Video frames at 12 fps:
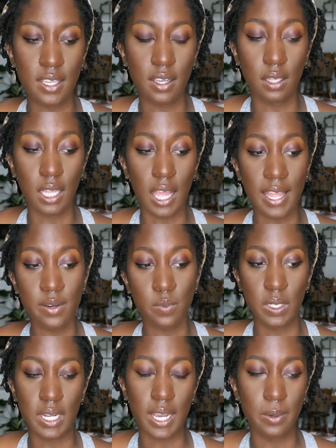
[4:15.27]
a lot
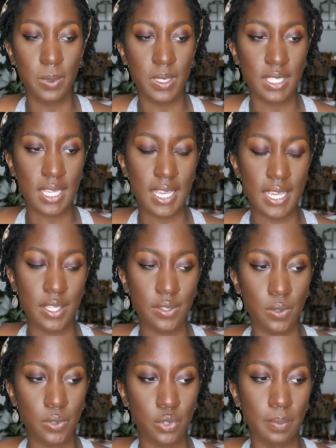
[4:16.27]
when I was a
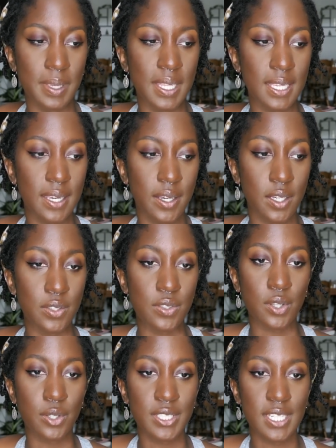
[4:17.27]
social media
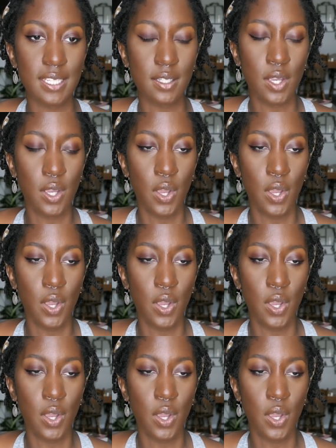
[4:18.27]
consultant